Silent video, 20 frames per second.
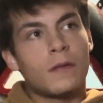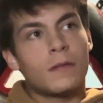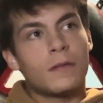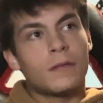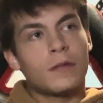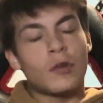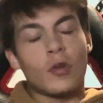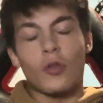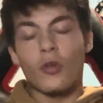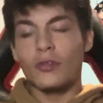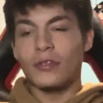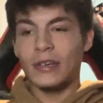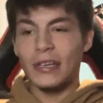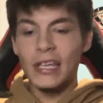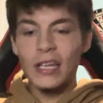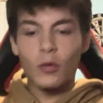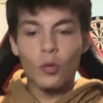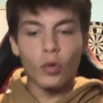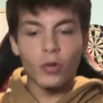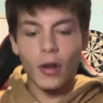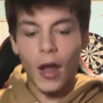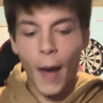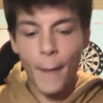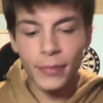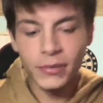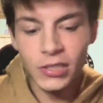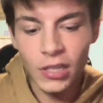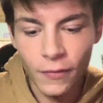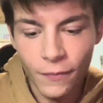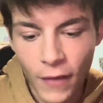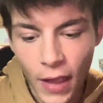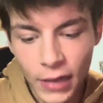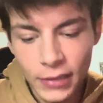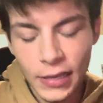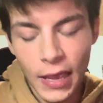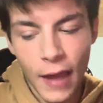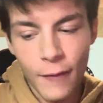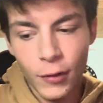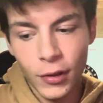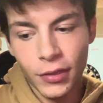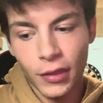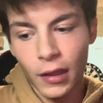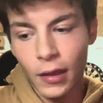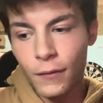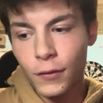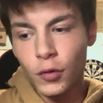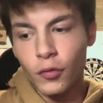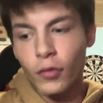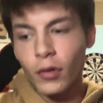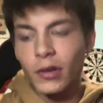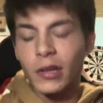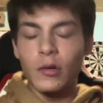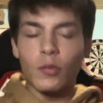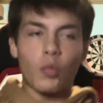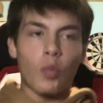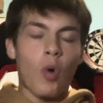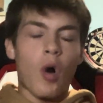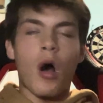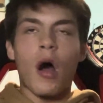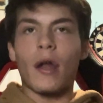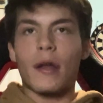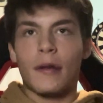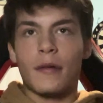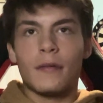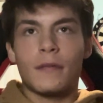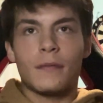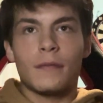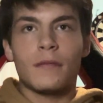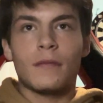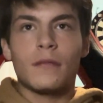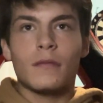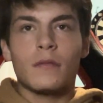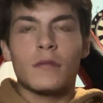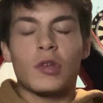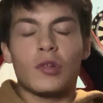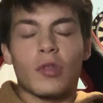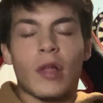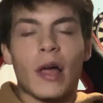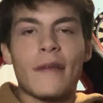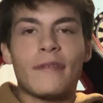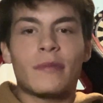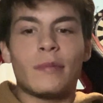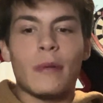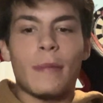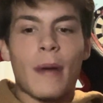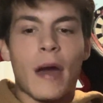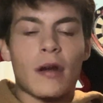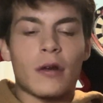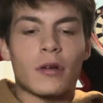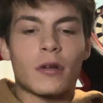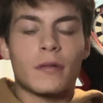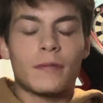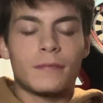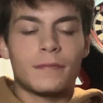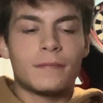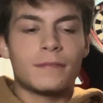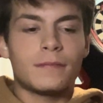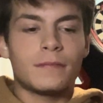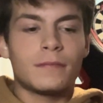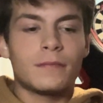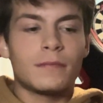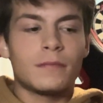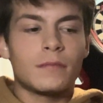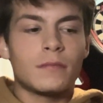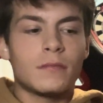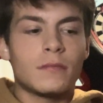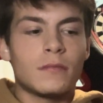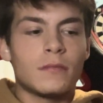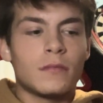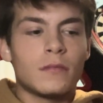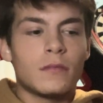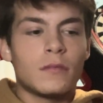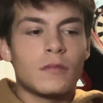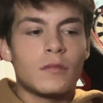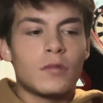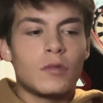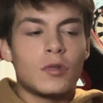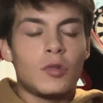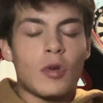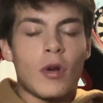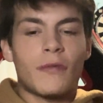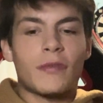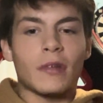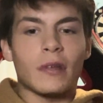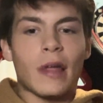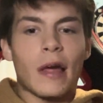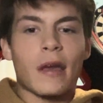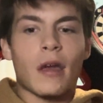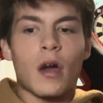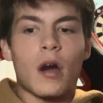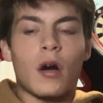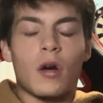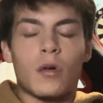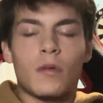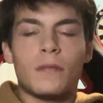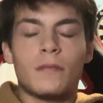There's an equal and opposite effect to everything. If you really want your life to be better, you have to let go.